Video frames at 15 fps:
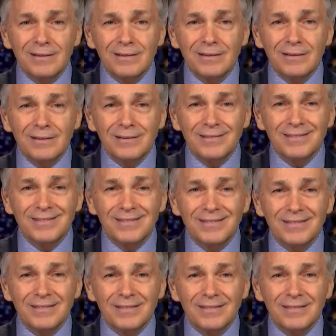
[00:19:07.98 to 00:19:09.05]

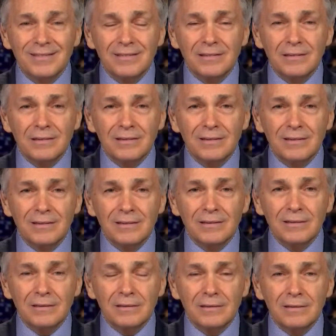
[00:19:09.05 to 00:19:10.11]

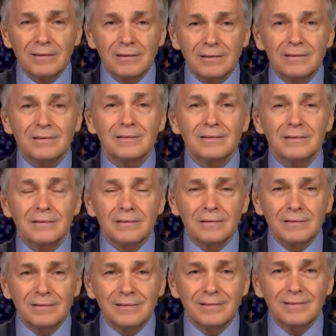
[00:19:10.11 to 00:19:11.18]

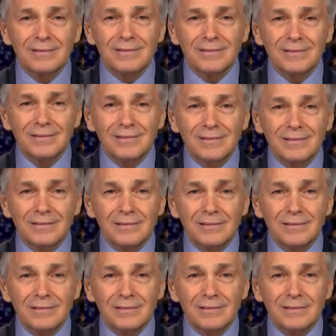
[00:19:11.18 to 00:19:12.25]

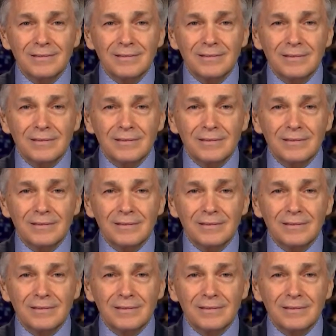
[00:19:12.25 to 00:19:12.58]
[no speech]